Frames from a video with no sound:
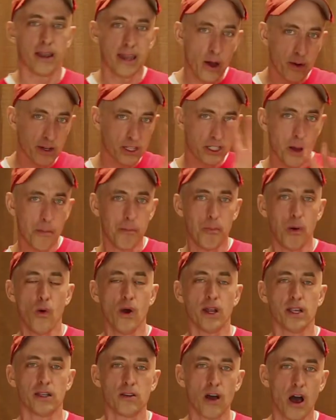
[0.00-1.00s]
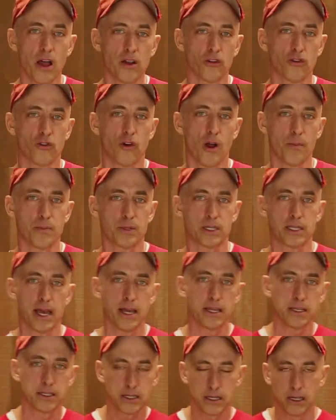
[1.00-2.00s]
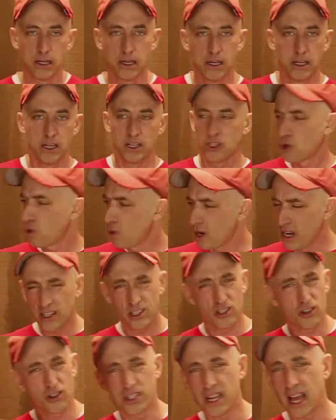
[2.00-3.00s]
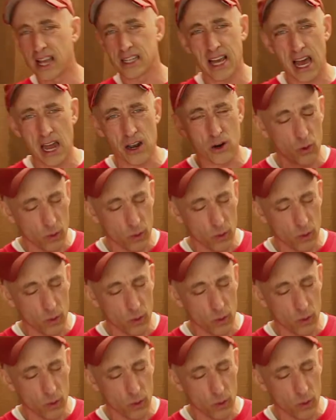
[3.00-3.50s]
Now, at some point, Donald Trump tweets or says, I don't